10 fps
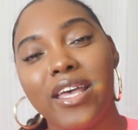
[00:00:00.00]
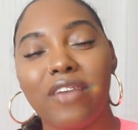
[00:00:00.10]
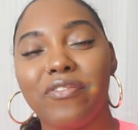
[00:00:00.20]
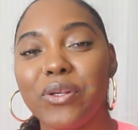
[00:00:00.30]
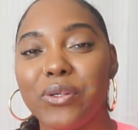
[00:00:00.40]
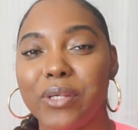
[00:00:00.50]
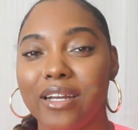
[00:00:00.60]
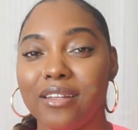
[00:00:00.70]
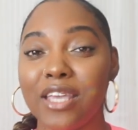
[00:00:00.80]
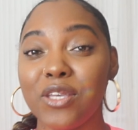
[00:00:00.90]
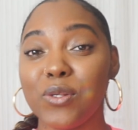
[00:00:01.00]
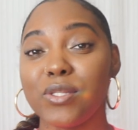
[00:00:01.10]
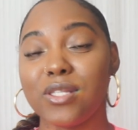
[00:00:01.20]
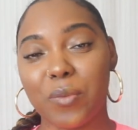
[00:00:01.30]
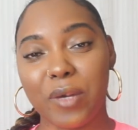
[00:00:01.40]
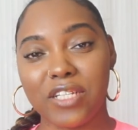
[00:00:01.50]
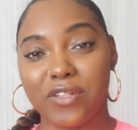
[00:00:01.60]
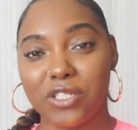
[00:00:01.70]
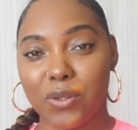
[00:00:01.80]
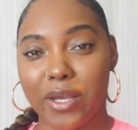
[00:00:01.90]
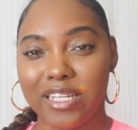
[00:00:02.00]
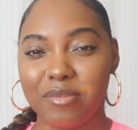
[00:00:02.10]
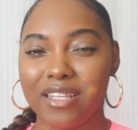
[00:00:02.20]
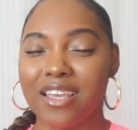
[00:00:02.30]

If you're new here, thank you so much for joining me.